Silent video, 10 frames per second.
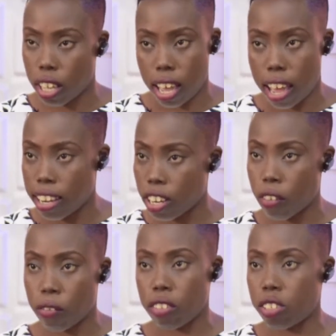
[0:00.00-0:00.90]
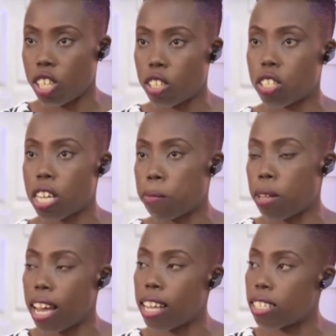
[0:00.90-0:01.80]
any of the genotype
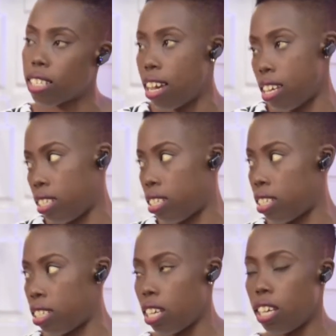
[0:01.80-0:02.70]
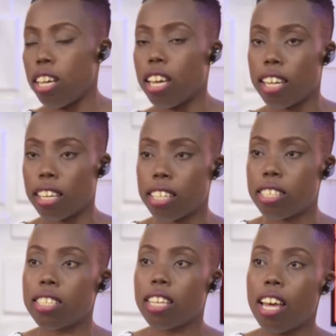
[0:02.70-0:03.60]
that has S in it,
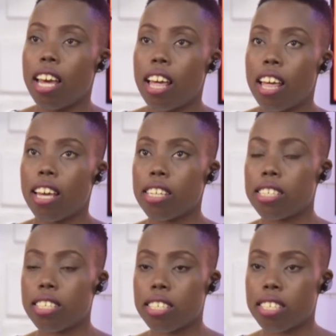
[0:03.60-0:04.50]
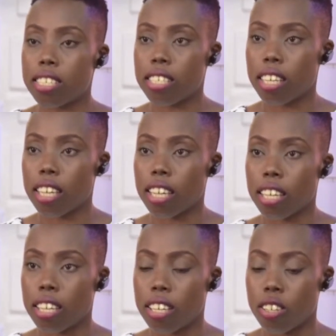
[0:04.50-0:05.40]

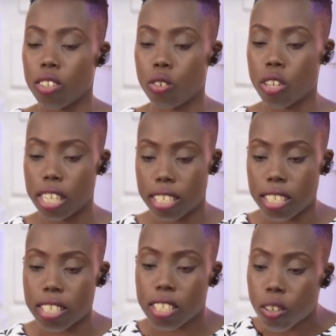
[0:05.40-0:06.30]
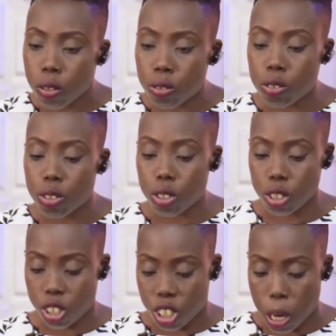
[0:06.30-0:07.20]
it's a sickled
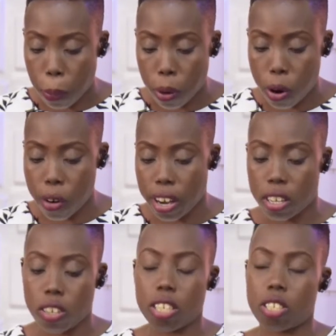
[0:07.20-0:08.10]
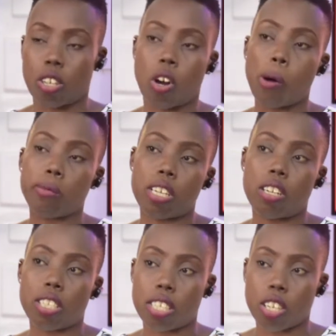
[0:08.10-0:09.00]
shape already. It comes
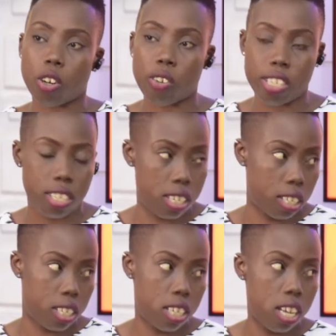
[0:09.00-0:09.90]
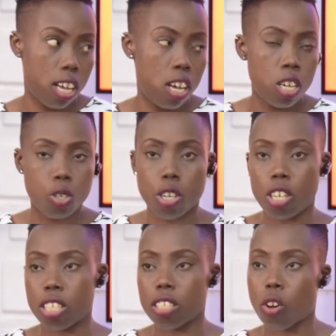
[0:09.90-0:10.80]
out as a crescent. So it
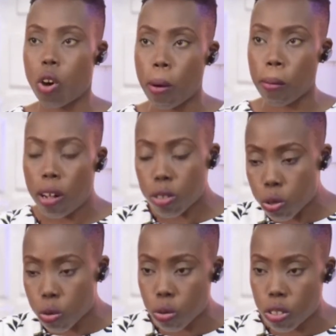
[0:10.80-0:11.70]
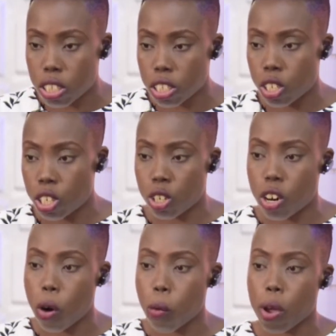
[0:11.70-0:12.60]
doesn't come out the
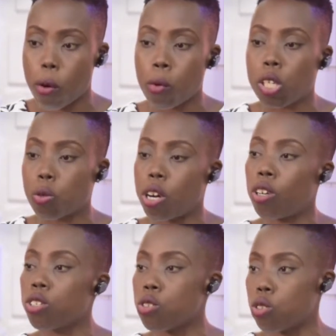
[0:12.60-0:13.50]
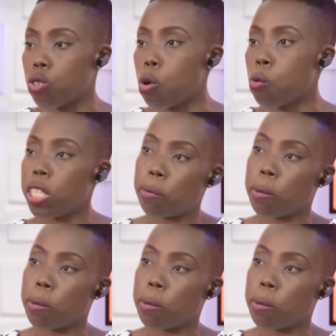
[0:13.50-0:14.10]
natural way which we're all used to, or which